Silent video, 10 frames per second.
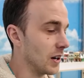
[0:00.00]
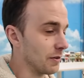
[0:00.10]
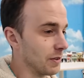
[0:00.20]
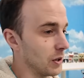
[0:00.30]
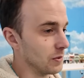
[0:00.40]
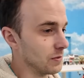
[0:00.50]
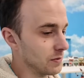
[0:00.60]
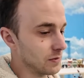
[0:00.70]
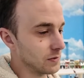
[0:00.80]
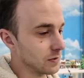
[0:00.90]
I felt,
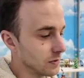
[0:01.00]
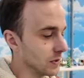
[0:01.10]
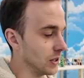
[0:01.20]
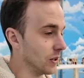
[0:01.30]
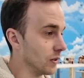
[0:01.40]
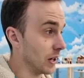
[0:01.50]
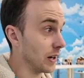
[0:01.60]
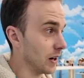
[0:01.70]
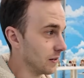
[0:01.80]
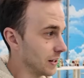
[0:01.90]
you know,
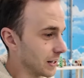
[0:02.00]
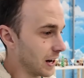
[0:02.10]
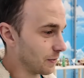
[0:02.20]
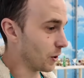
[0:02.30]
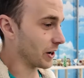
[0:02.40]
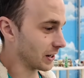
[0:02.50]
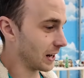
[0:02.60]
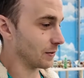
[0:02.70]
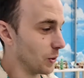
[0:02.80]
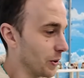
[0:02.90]
I want to
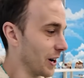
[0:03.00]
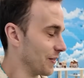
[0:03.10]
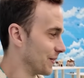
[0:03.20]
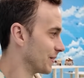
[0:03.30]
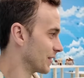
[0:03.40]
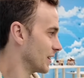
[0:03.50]
get going